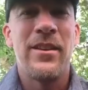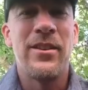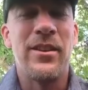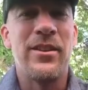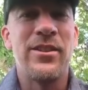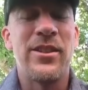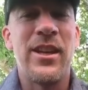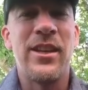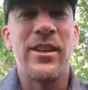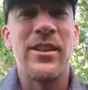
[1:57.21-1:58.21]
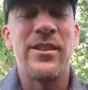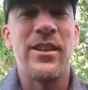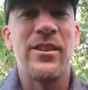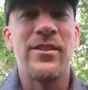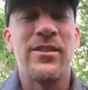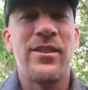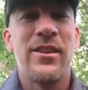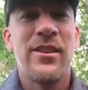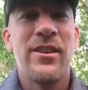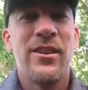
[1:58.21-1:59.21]
the, the saying that says,
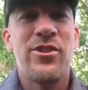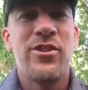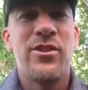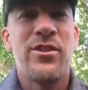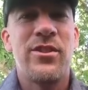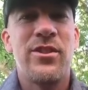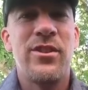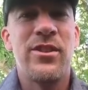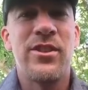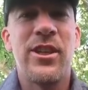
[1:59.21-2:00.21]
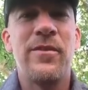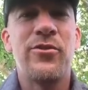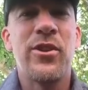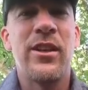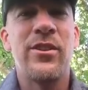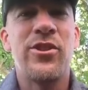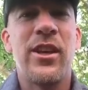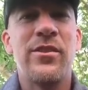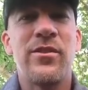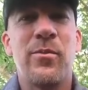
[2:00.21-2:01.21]
instead of trying to change